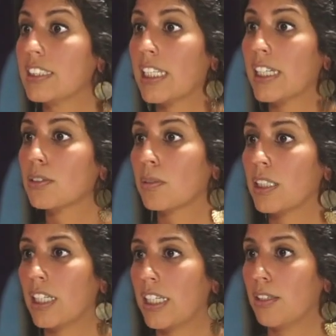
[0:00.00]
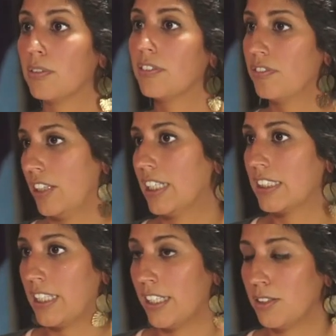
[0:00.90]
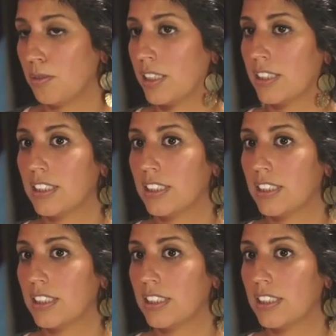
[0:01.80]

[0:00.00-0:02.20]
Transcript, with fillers: That's when I reflect. That's when